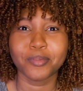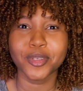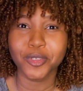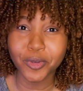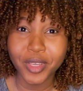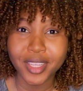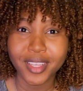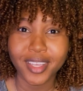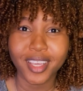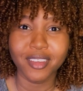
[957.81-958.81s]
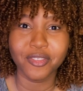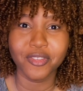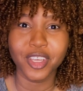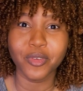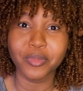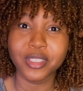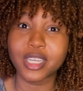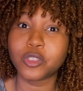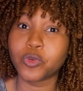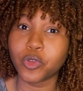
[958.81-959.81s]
but do it if it represents who